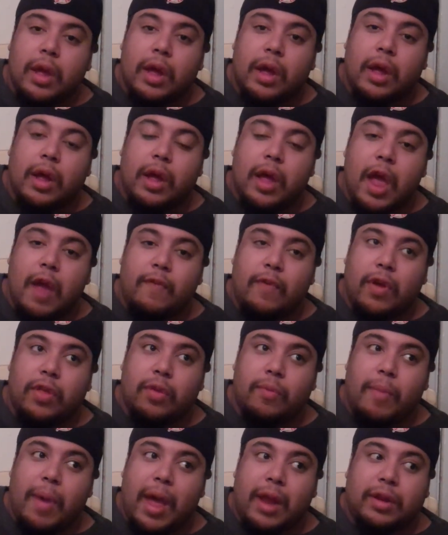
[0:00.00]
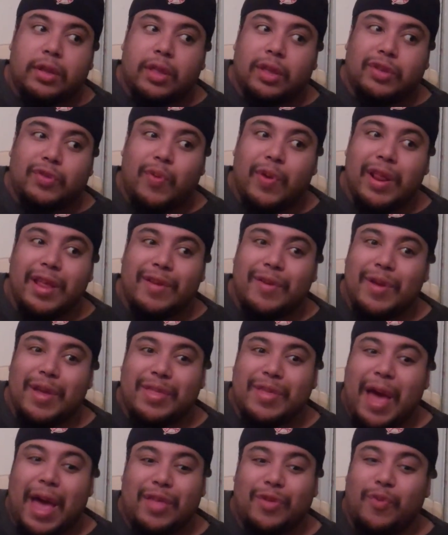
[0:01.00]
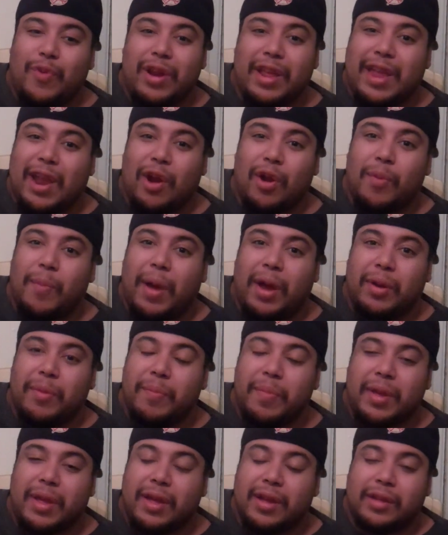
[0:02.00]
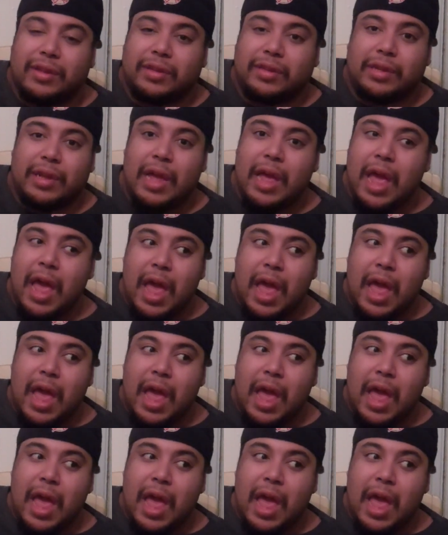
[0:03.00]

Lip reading: Every other match I don't really care about them, because